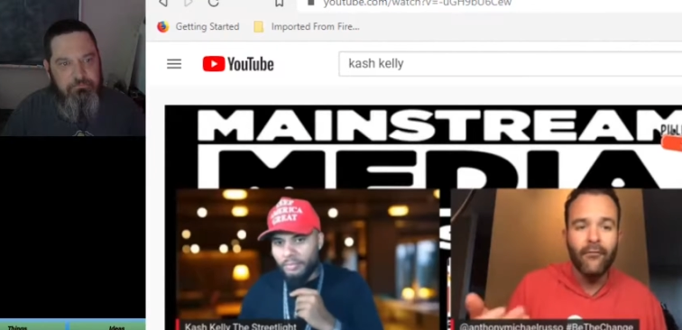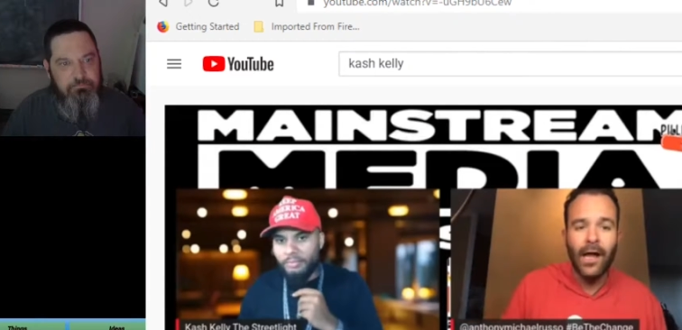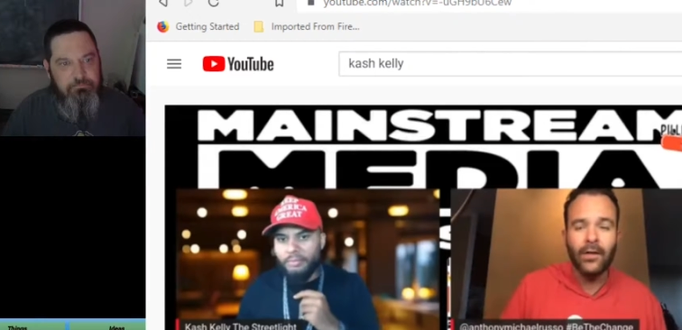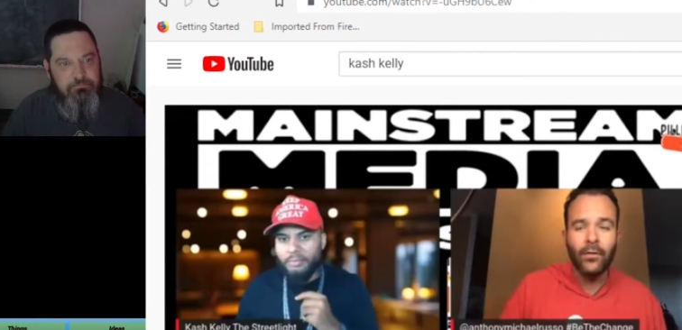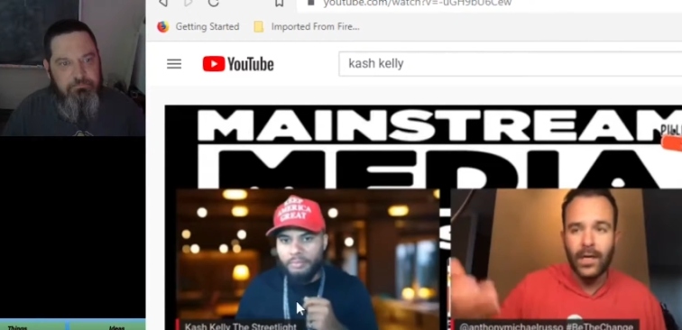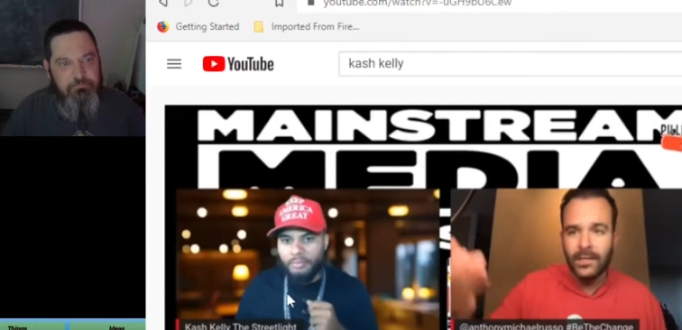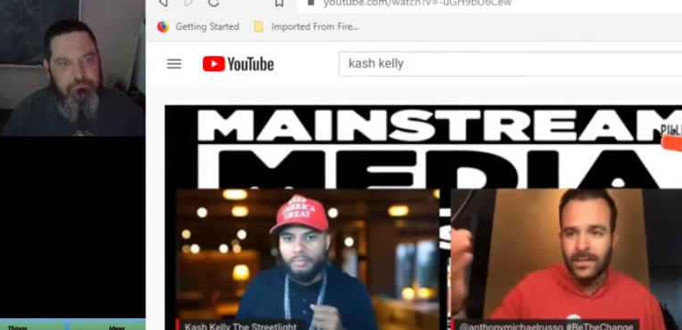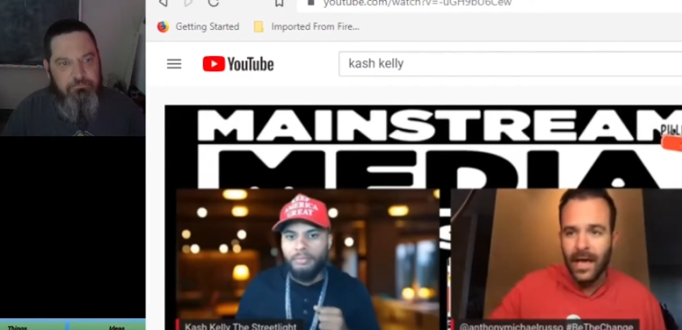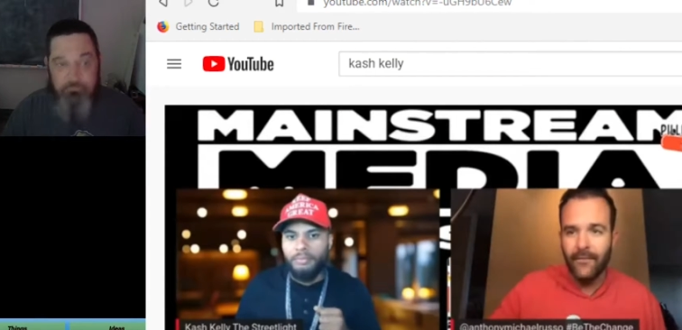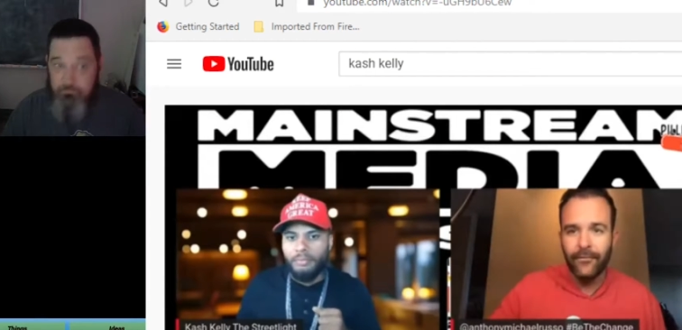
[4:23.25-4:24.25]
Speaker 1: follow us
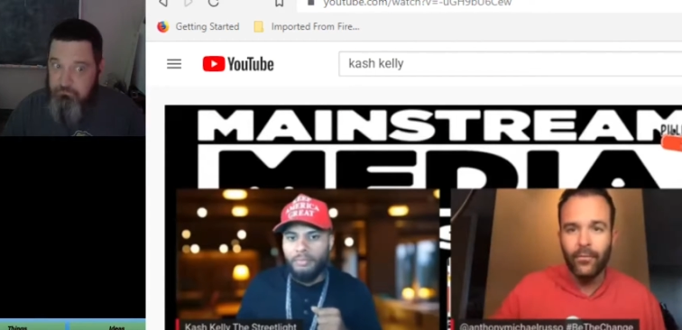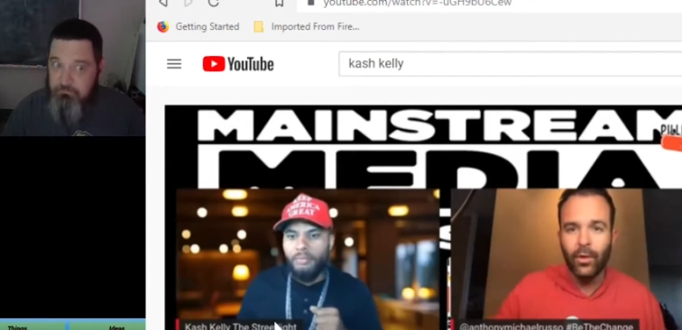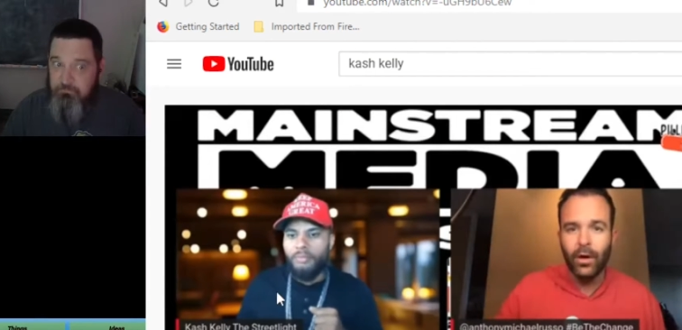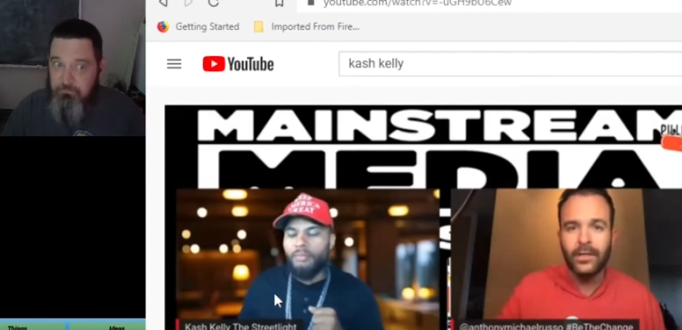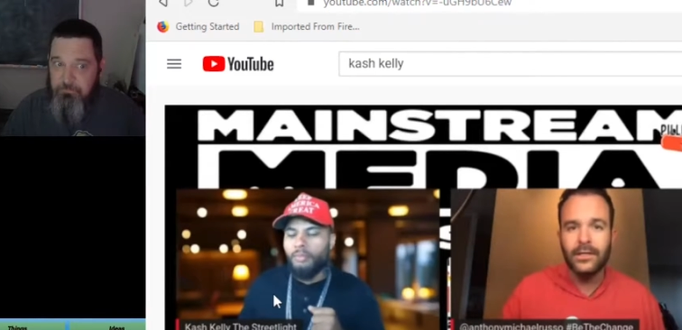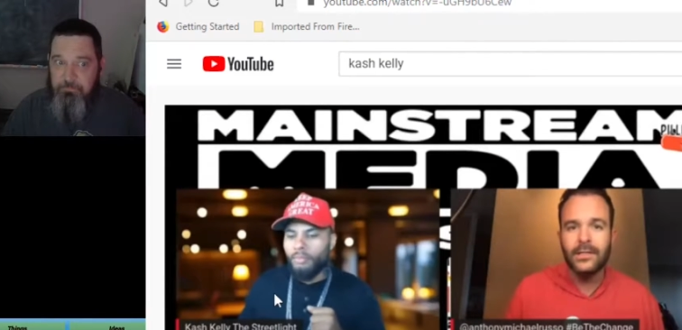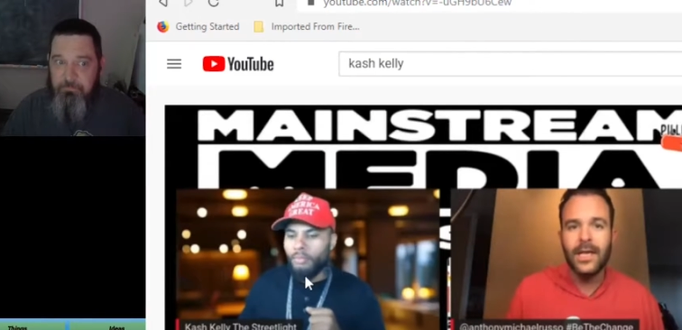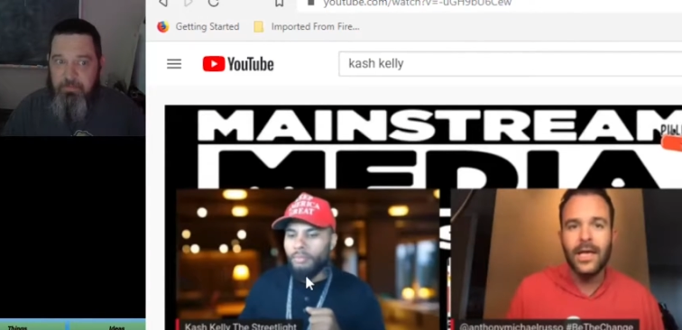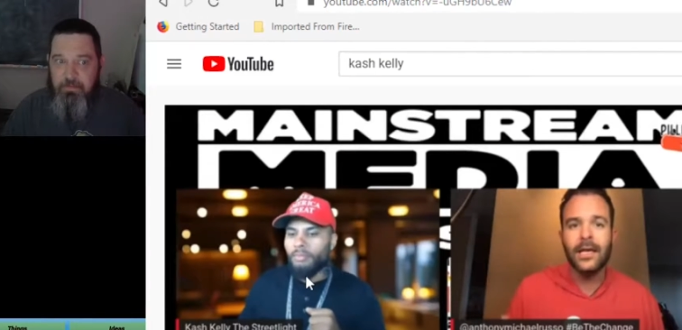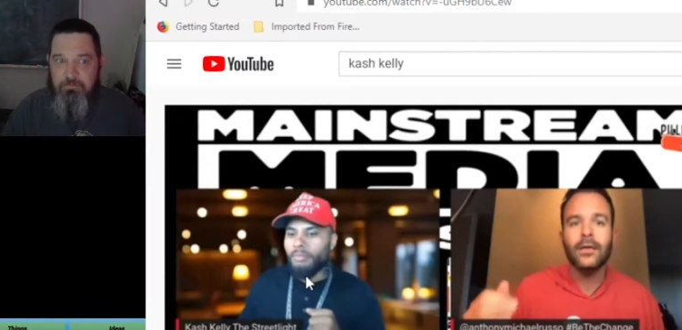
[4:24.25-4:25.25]
to every word. It's
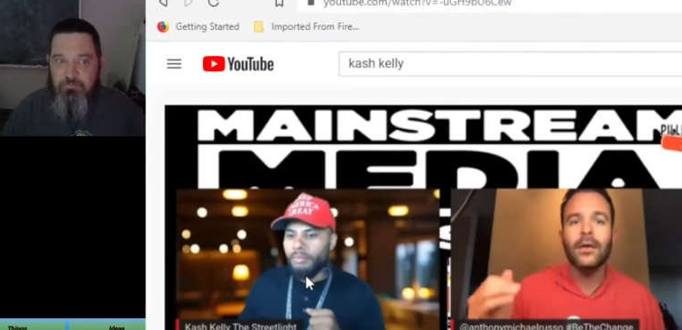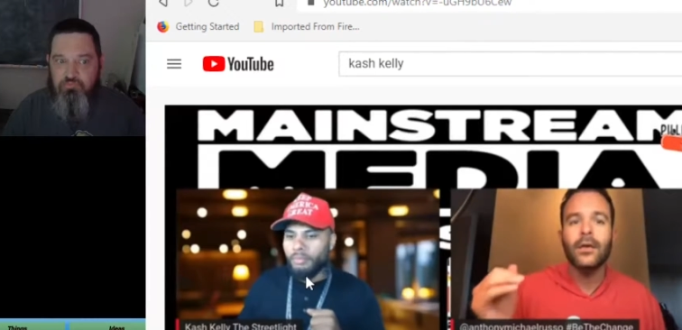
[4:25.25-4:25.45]
saying